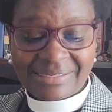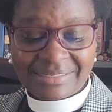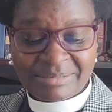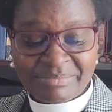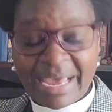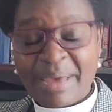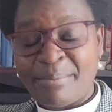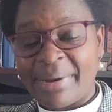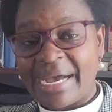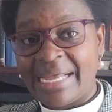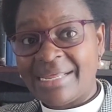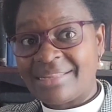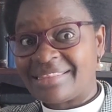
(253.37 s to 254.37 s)

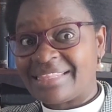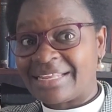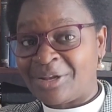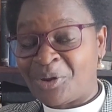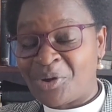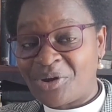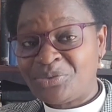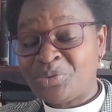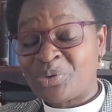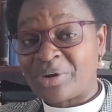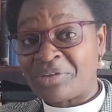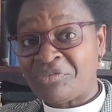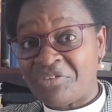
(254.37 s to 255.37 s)
remember, the Lord
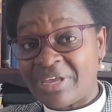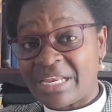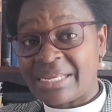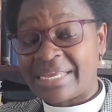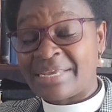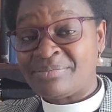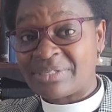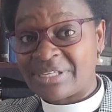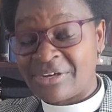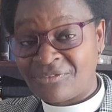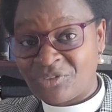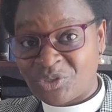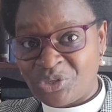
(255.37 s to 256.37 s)
will reveal
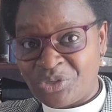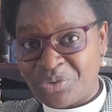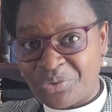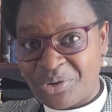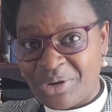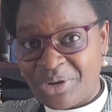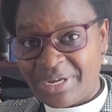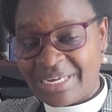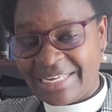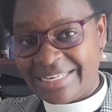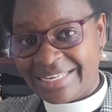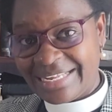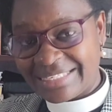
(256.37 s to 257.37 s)
himself to you
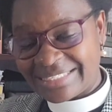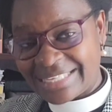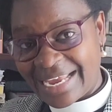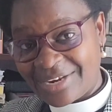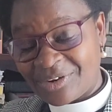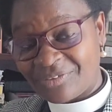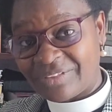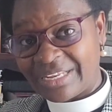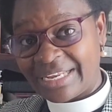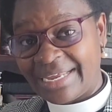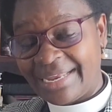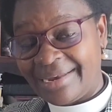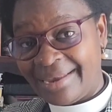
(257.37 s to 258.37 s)
in this side of
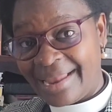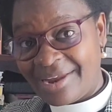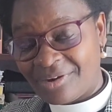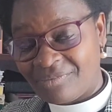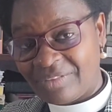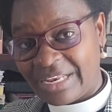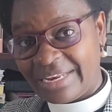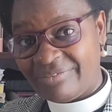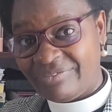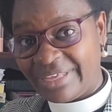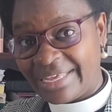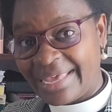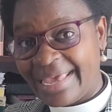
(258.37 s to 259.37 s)
the land of the
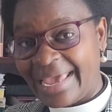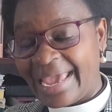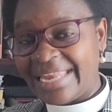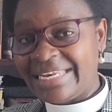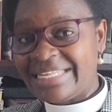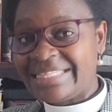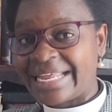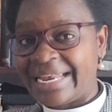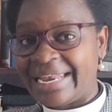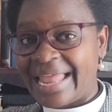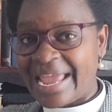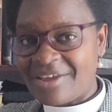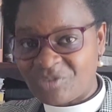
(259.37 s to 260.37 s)
living, and in the
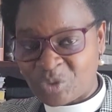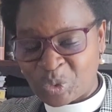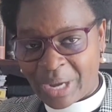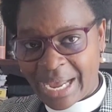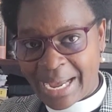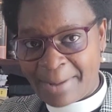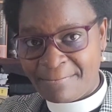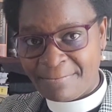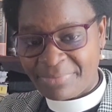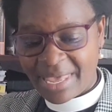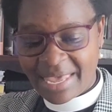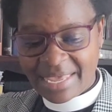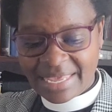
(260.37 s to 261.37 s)
life to come,
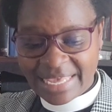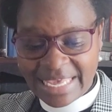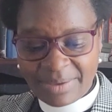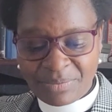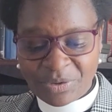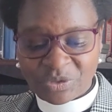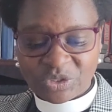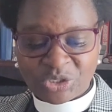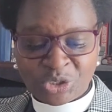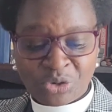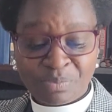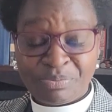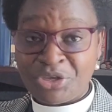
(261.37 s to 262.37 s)
he will
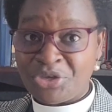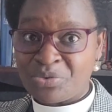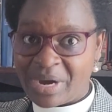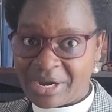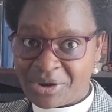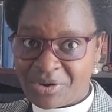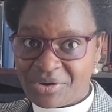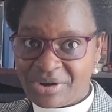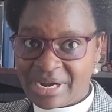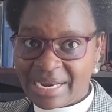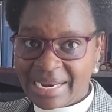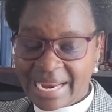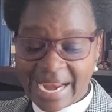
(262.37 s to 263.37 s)
still be your God.
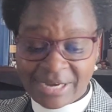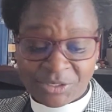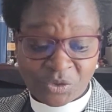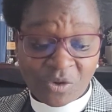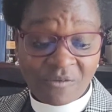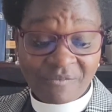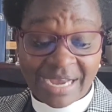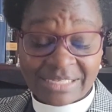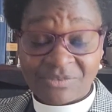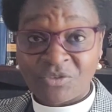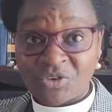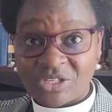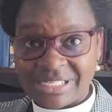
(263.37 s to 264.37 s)
And so verse
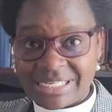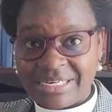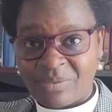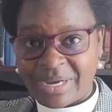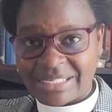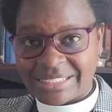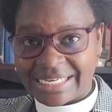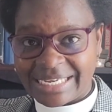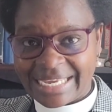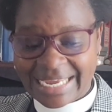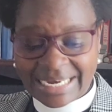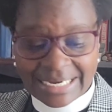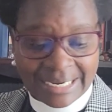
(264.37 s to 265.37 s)
14, once
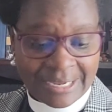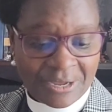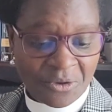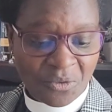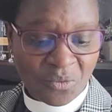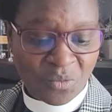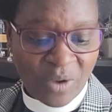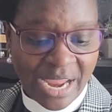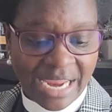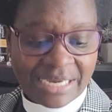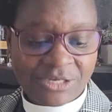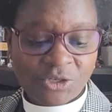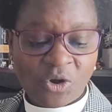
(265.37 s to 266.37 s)
again,
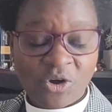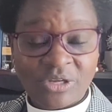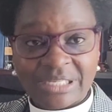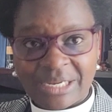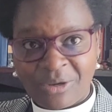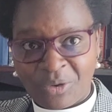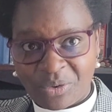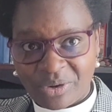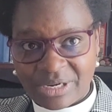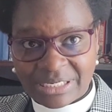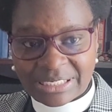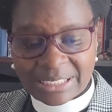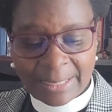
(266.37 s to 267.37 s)
wait on the
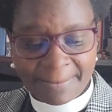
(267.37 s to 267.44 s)
Lord.